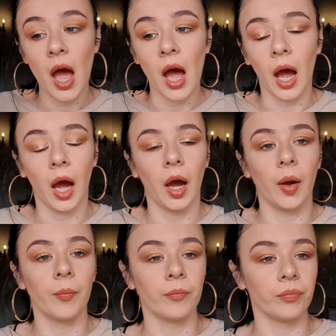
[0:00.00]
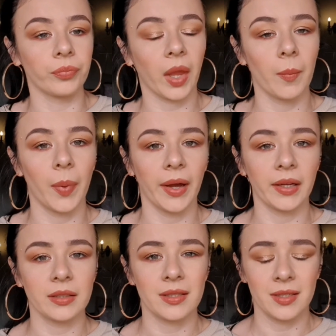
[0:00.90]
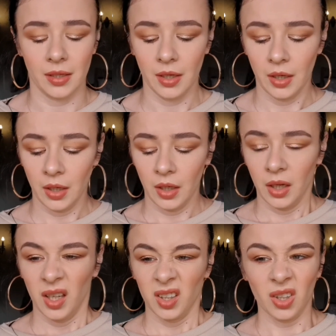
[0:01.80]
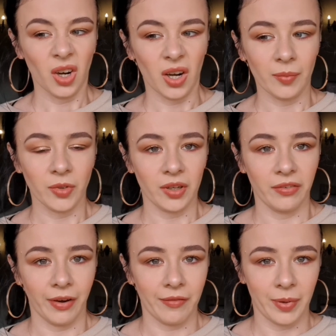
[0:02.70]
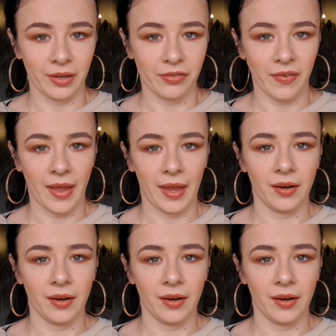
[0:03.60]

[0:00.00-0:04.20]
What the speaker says: But yeah, I'm not a very big fan.